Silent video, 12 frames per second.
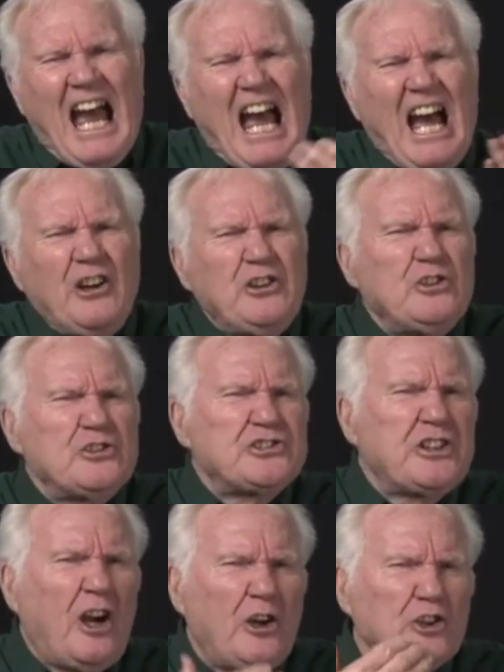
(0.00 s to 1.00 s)
how do you
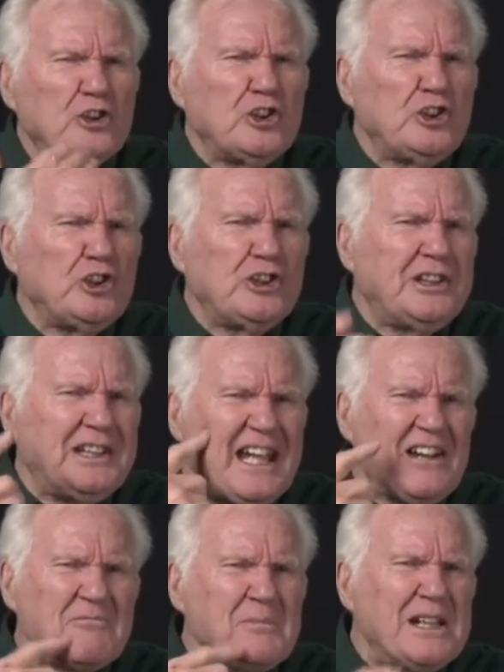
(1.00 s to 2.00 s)
start a good
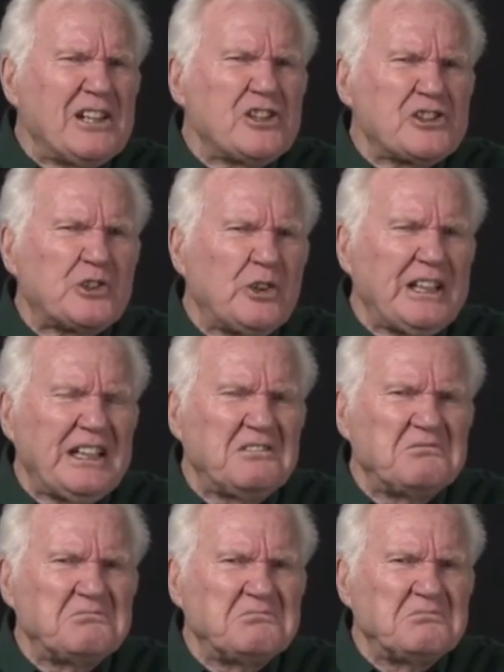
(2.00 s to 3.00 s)
deaf ministry?
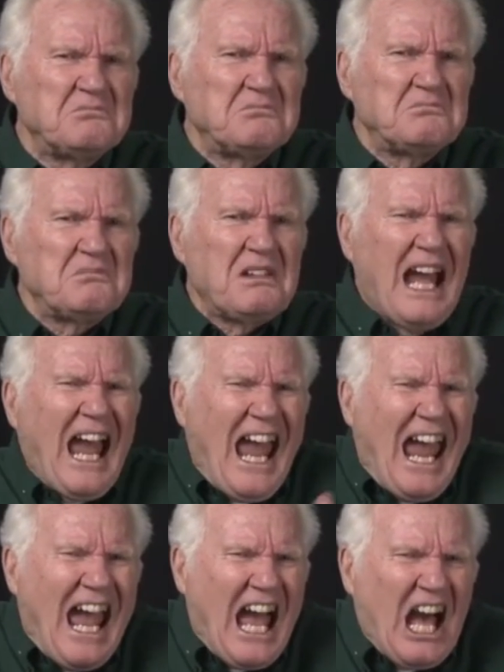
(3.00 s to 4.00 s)

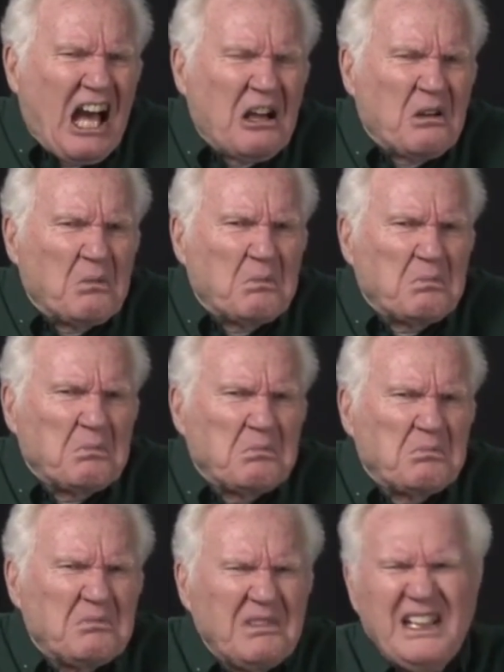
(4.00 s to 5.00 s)
How?
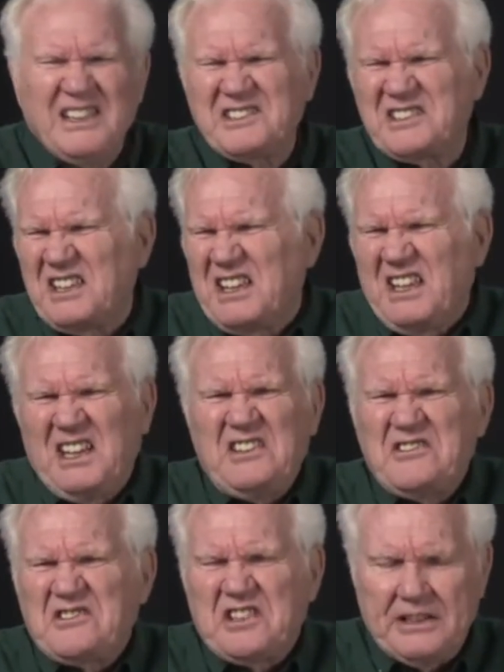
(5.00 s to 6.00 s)
It's
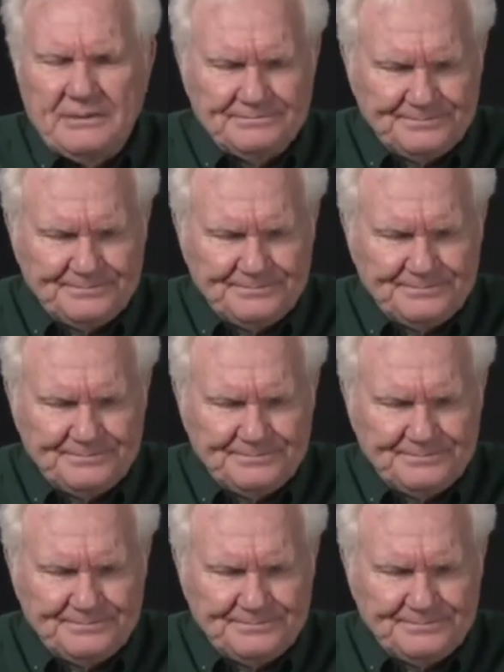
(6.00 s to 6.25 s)
easy.